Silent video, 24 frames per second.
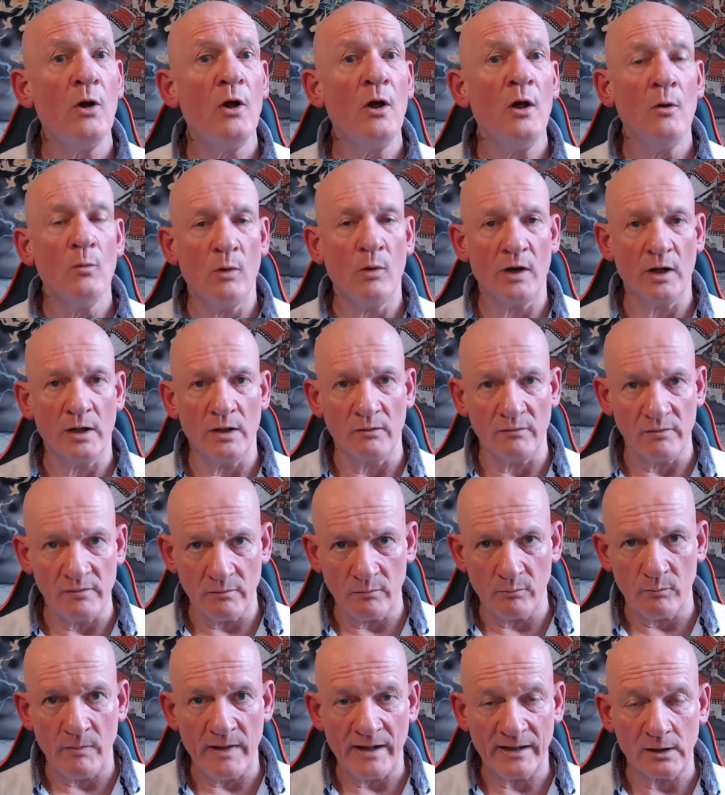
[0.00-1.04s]
we're going to
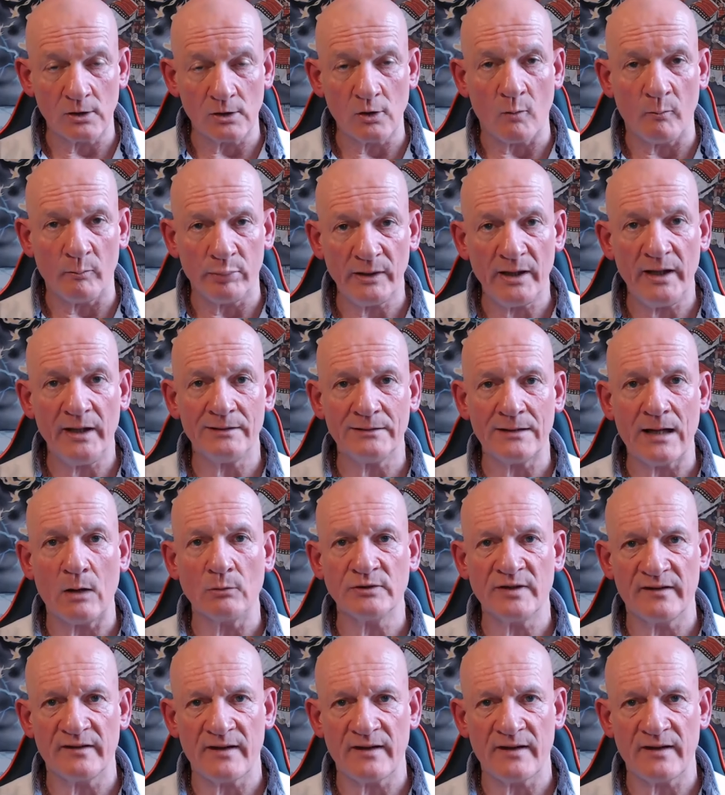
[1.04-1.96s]
make a complaint now to the